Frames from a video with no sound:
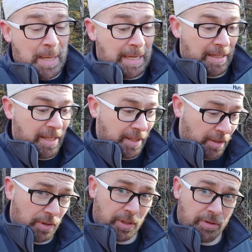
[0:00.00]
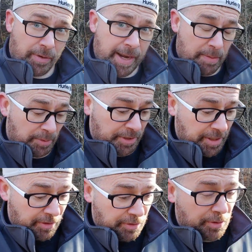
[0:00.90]
mean that they're good to their animals
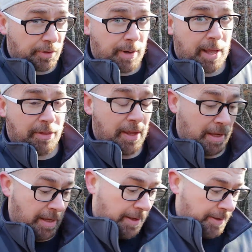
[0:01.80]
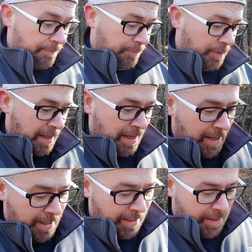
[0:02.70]
and they're doing the right thing.
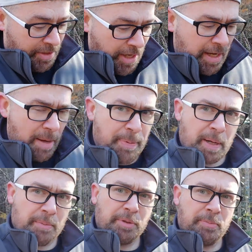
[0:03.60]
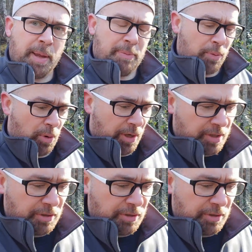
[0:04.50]
Check up on them. Do some paperwork.